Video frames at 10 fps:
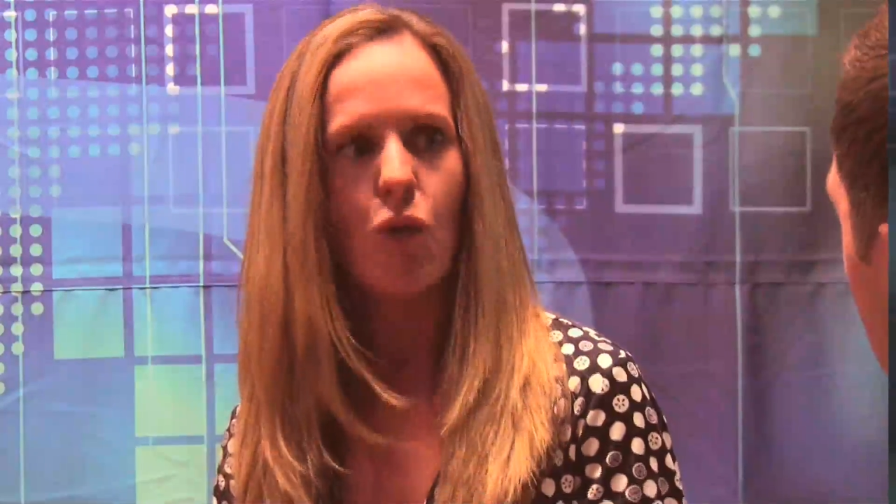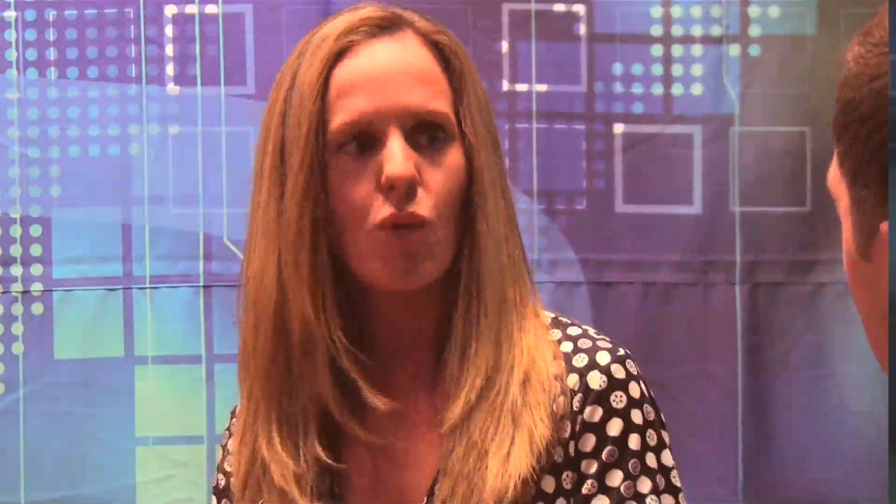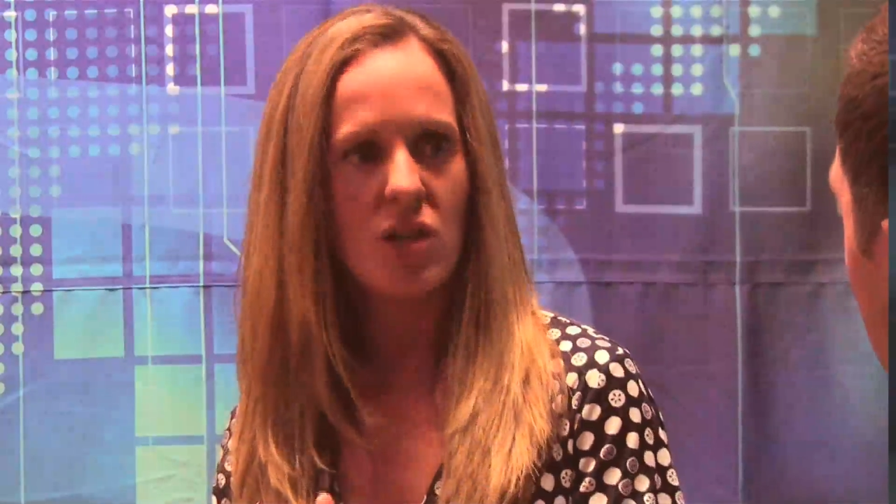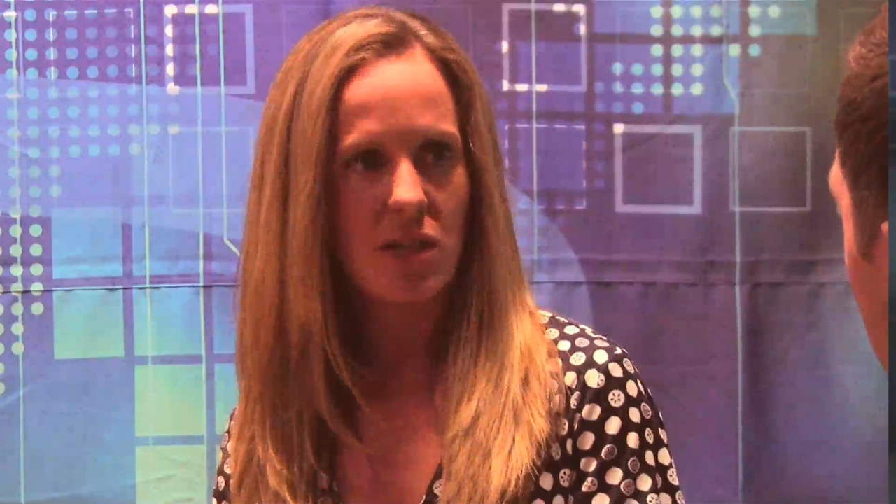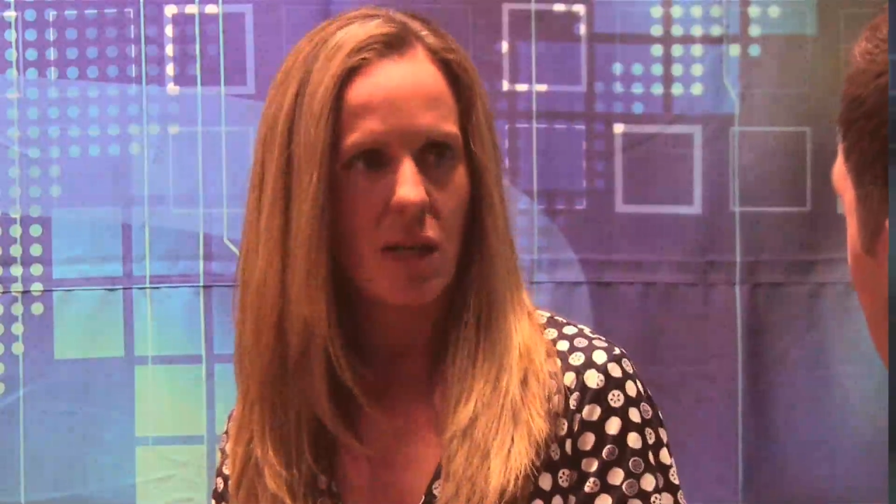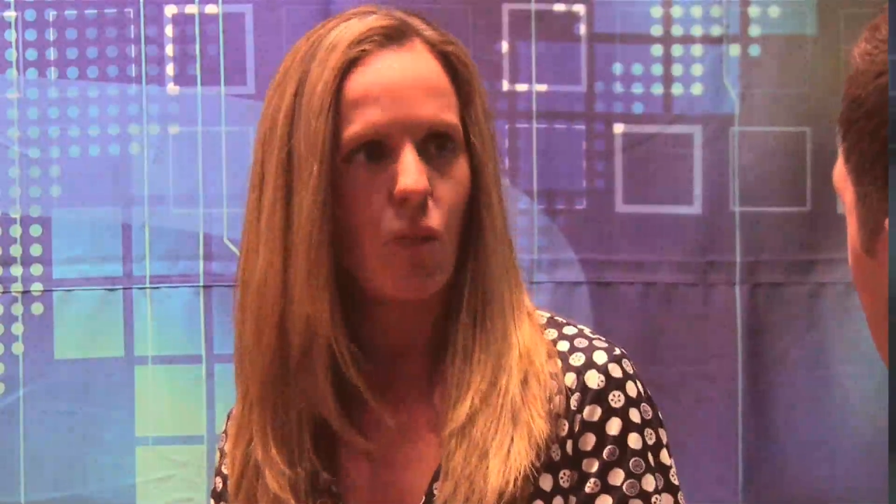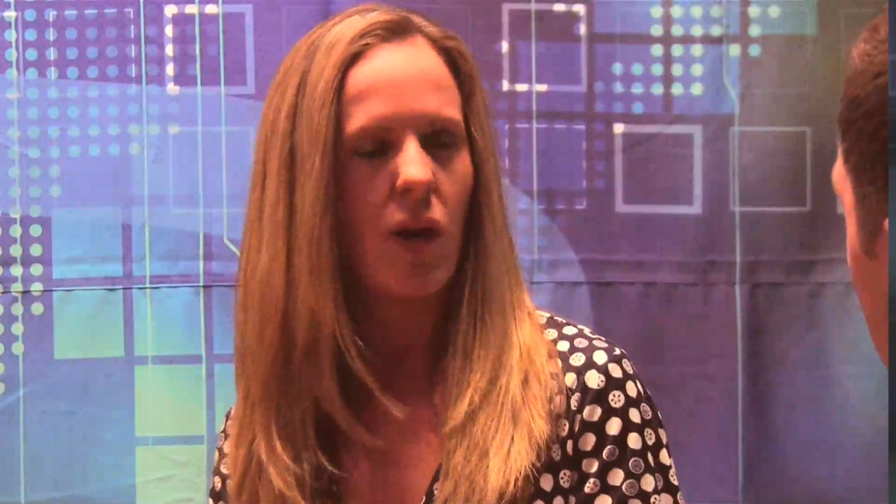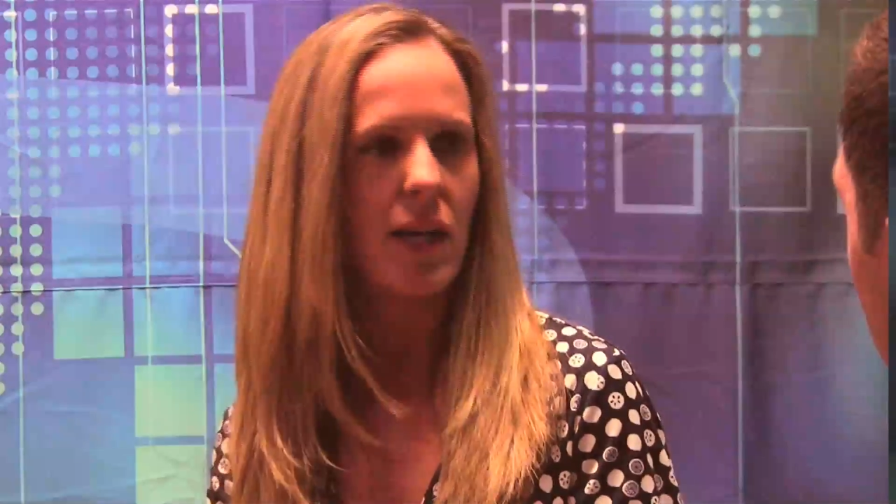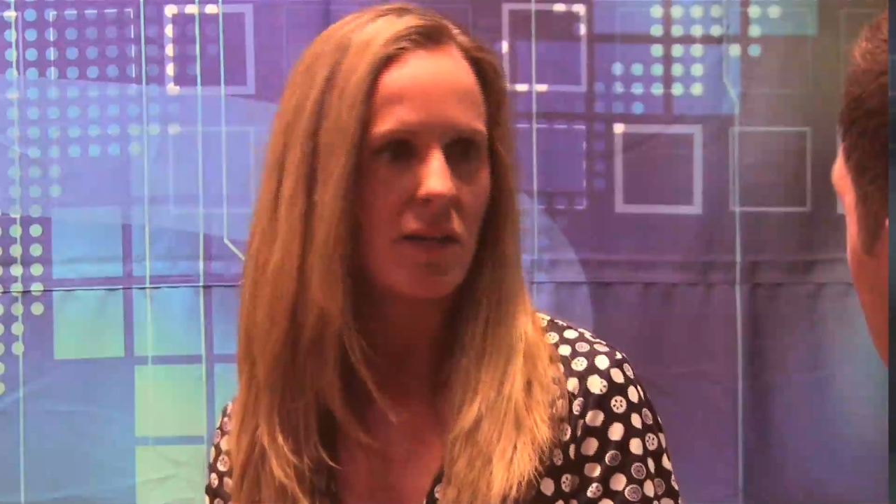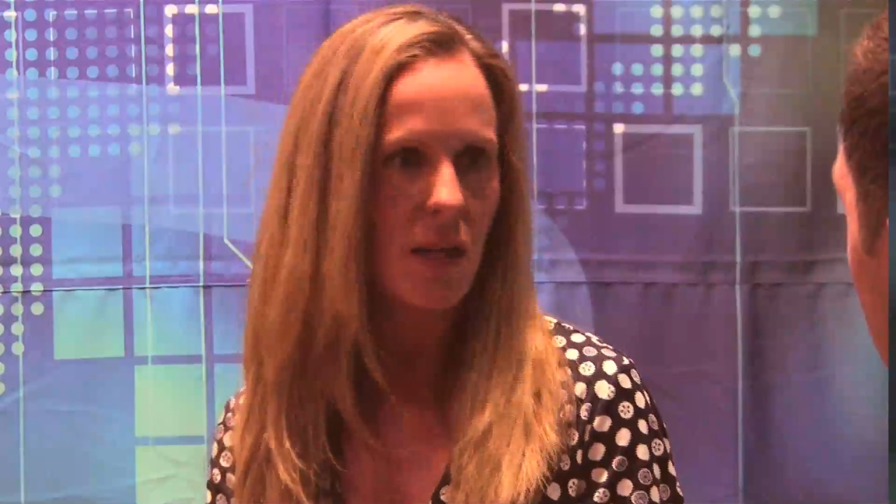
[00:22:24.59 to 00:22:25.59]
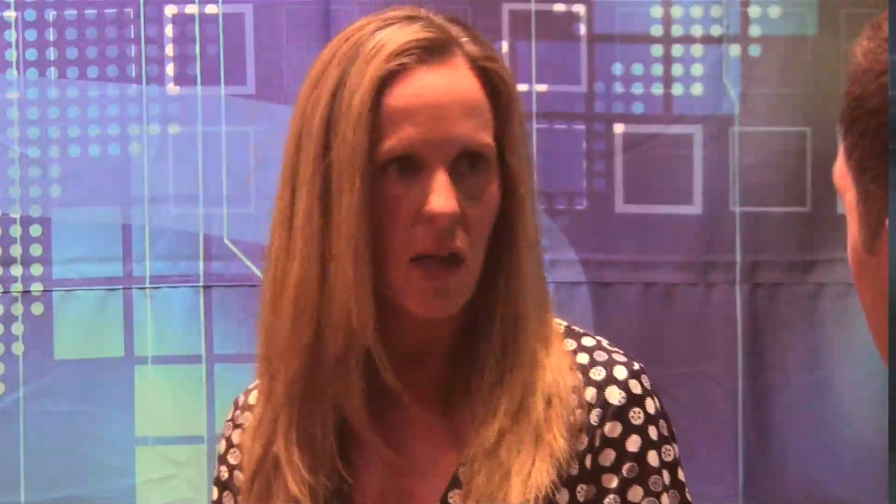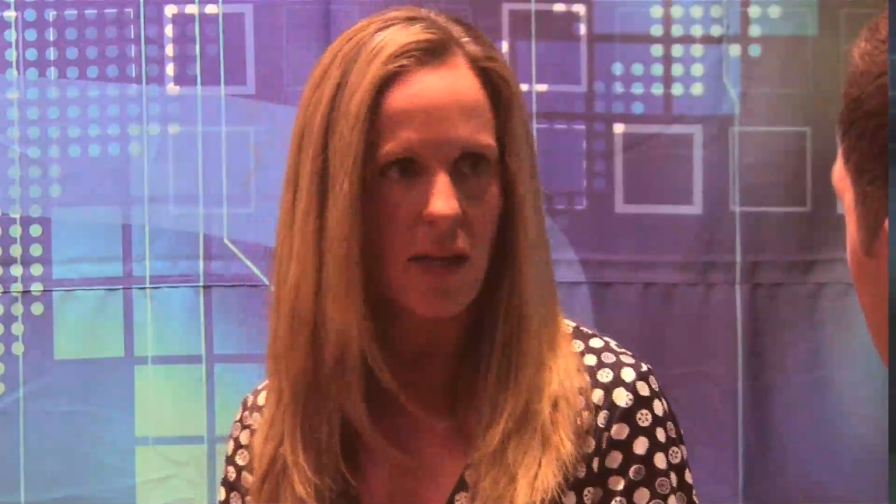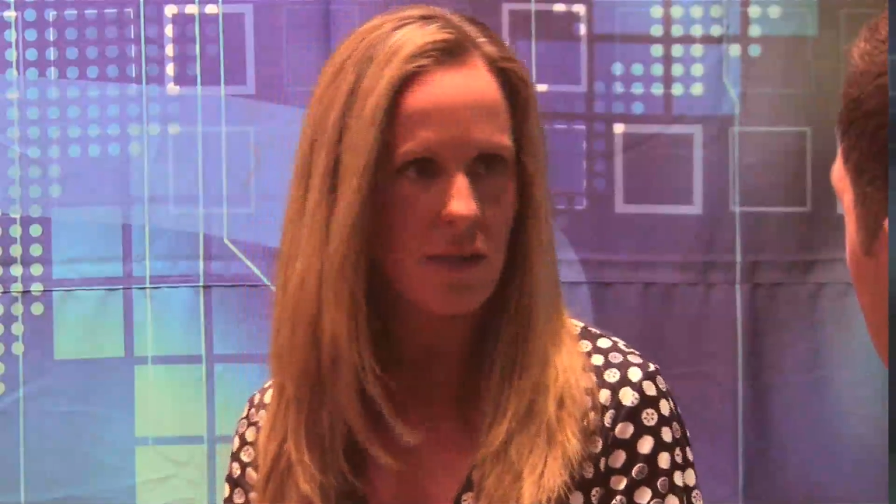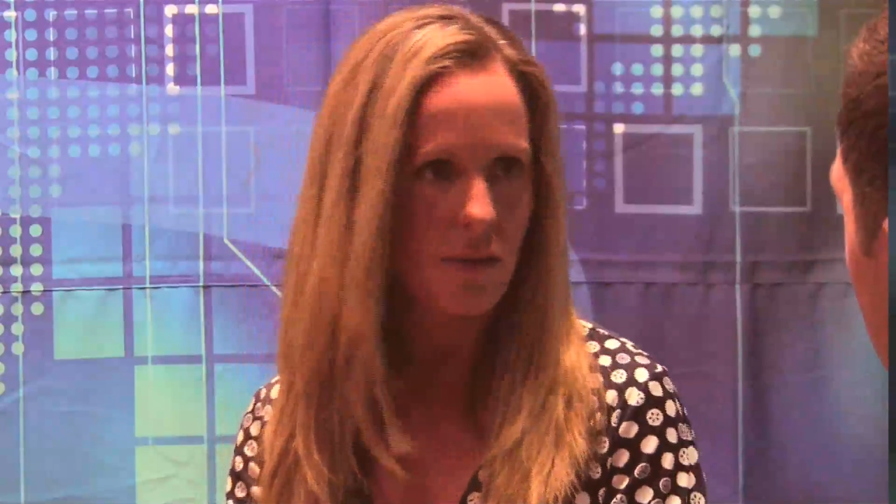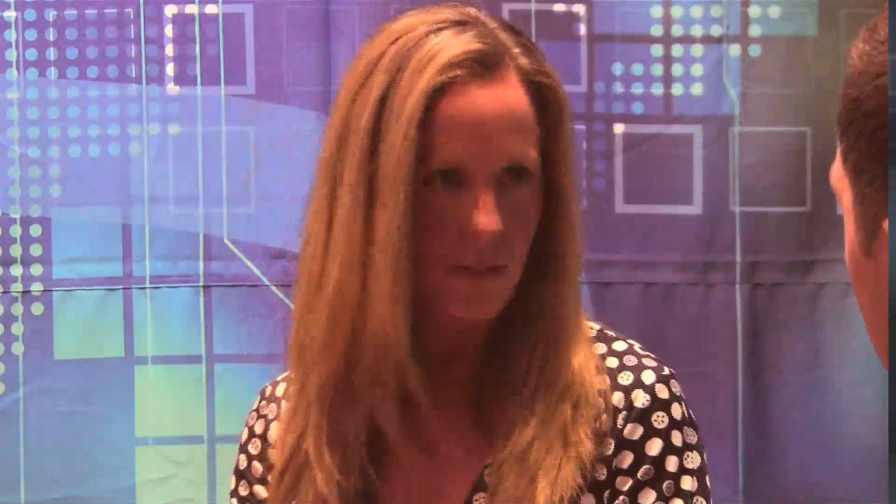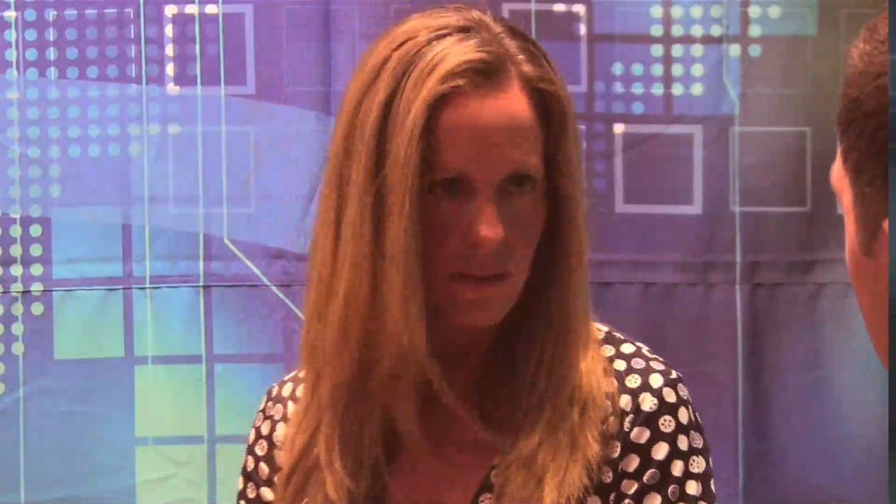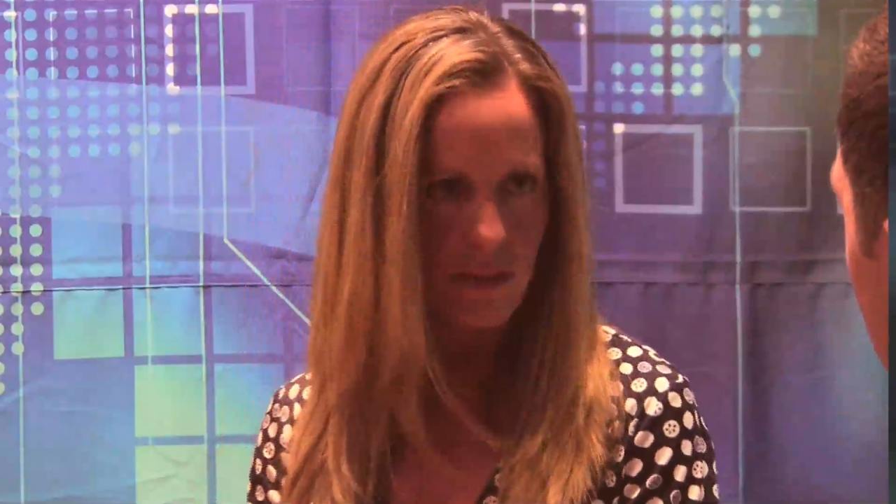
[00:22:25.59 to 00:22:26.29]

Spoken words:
when someone has lost,